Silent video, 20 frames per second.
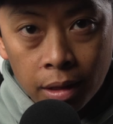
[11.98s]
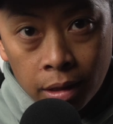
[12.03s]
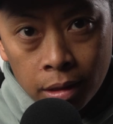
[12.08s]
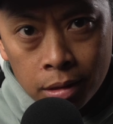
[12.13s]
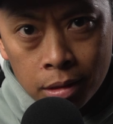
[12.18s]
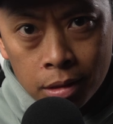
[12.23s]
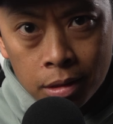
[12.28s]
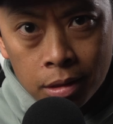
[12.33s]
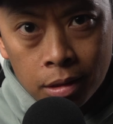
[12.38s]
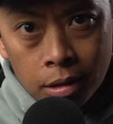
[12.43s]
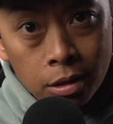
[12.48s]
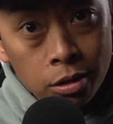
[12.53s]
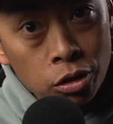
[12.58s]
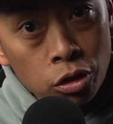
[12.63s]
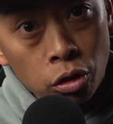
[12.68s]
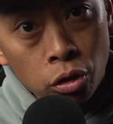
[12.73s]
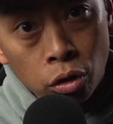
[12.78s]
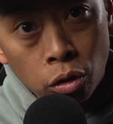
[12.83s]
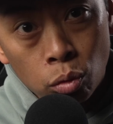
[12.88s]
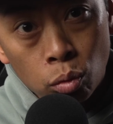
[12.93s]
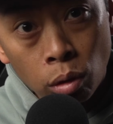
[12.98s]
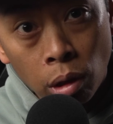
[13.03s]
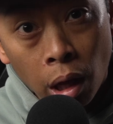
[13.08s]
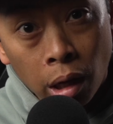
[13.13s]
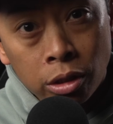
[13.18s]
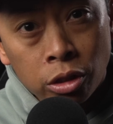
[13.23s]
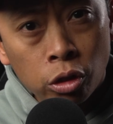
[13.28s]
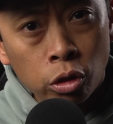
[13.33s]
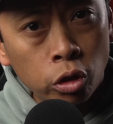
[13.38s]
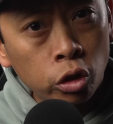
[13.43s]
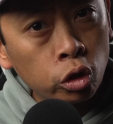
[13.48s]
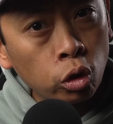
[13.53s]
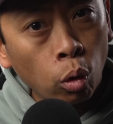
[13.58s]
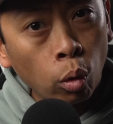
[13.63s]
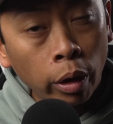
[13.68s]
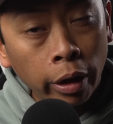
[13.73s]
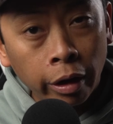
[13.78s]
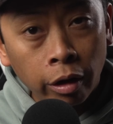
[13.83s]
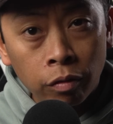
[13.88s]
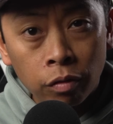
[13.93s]
This is the new LUXX
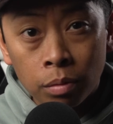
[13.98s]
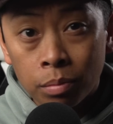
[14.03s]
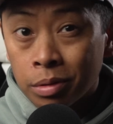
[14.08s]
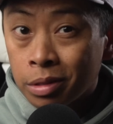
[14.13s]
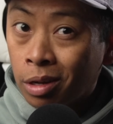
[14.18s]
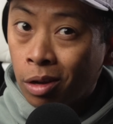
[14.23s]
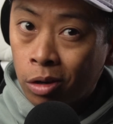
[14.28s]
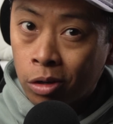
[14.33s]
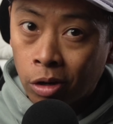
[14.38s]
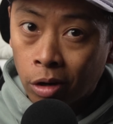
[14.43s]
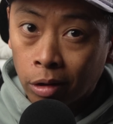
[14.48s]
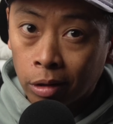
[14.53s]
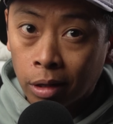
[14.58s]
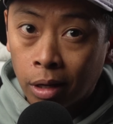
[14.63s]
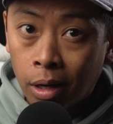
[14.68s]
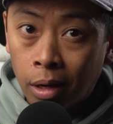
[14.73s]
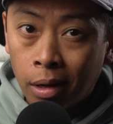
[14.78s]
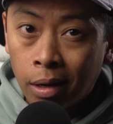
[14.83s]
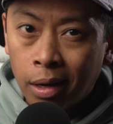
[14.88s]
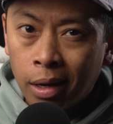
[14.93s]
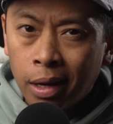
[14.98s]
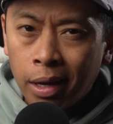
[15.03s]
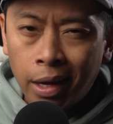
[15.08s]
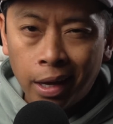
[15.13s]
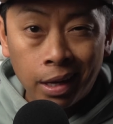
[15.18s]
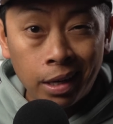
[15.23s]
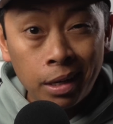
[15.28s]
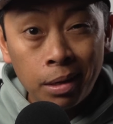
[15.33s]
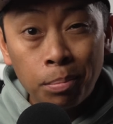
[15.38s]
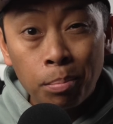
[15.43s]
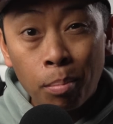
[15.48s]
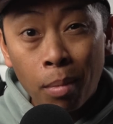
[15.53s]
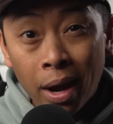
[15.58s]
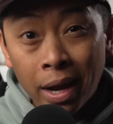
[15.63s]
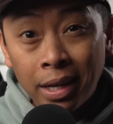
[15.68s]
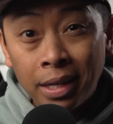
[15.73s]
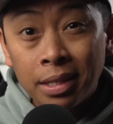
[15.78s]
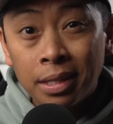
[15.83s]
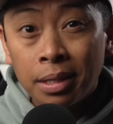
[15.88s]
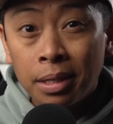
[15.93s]
Control Air from Selkirk, and it
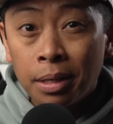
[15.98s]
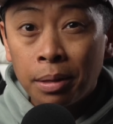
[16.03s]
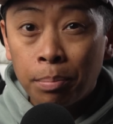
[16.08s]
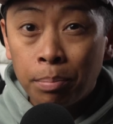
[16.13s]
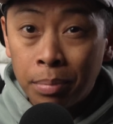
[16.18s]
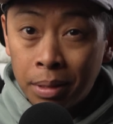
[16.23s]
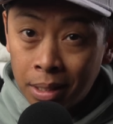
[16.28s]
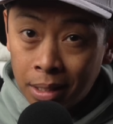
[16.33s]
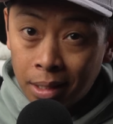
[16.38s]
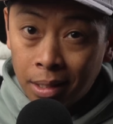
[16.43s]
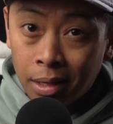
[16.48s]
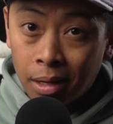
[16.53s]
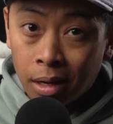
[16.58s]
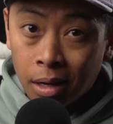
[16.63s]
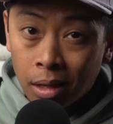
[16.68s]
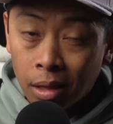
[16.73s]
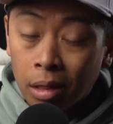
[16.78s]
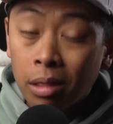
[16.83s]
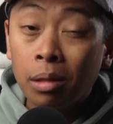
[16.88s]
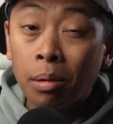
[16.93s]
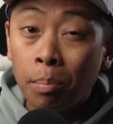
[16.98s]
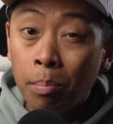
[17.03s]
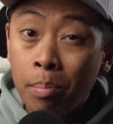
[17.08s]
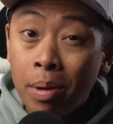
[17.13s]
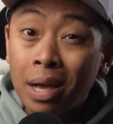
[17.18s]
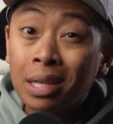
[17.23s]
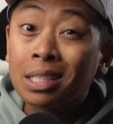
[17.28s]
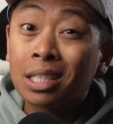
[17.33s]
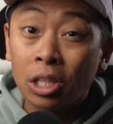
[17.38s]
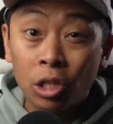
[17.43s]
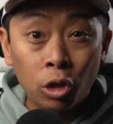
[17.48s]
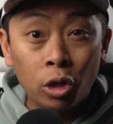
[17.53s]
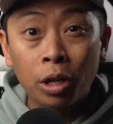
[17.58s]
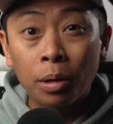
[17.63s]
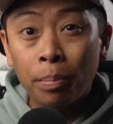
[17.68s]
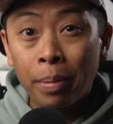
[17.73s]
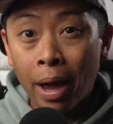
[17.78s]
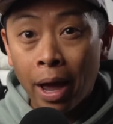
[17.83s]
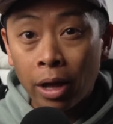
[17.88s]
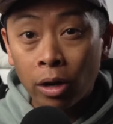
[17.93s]
might be the best
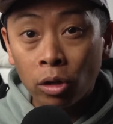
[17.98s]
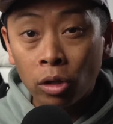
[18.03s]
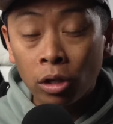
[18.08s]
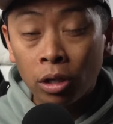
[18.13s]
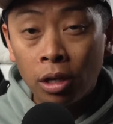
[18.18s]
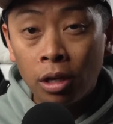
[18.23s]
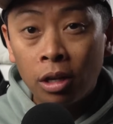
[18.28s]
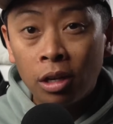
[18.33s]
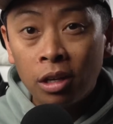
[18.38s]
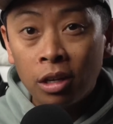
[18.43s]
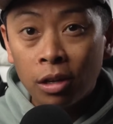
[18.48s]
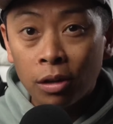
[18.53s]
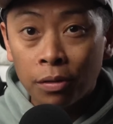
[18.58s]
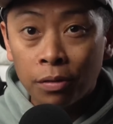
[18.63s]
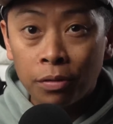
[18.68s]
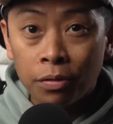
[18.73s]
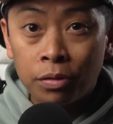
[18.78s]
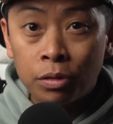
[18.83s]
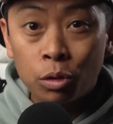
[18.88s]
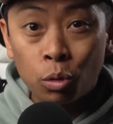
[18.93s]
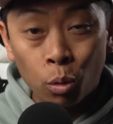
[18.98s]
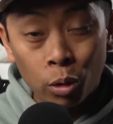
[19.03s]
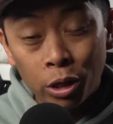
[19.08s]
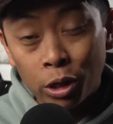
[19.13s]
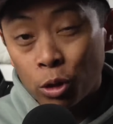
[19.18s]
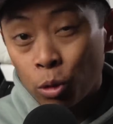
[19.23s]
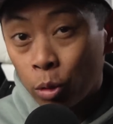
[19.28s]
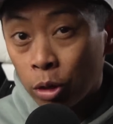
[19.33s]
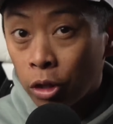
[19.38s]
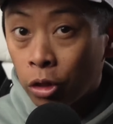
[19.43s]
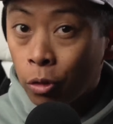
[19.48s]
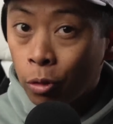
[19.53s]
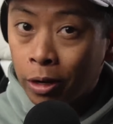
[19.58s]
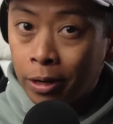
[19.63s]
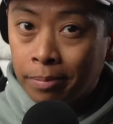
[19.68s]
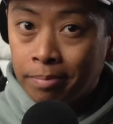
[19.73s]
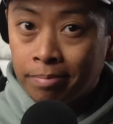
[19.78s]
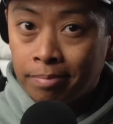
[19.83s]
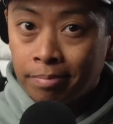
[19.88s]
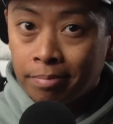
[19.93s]
looking paddle of
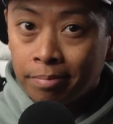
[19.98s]
2023.